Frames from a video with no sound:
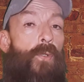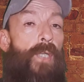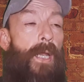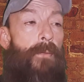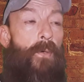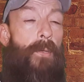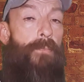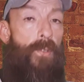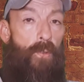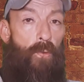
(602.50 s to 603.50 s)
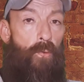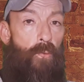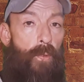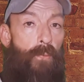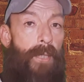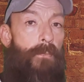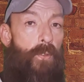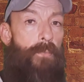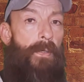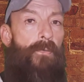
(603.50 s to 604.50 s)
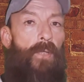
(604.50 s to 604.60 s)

camera up to the White Birch Bigfoot